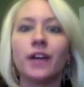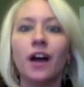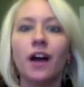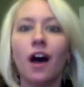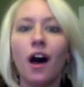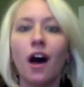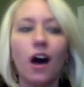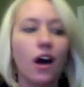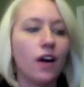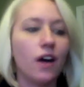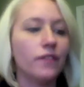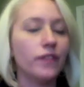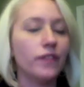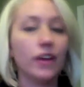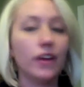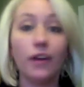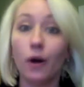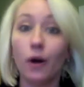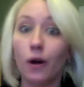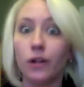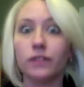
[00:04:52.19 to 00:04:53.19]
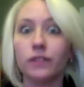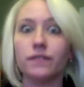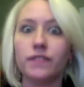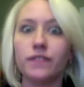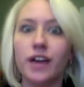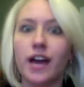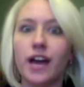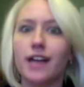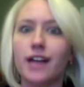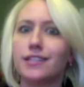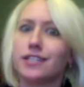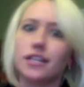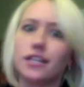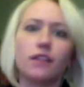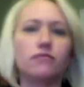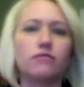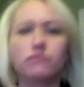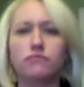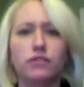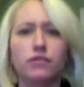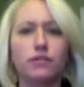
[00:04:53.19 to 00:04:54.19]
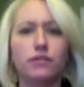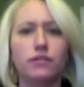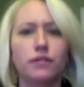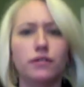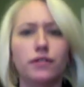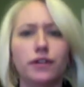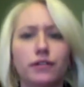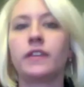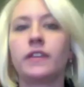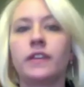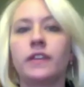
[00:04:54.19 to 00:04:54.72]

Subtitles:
of all of that. So no, no, no.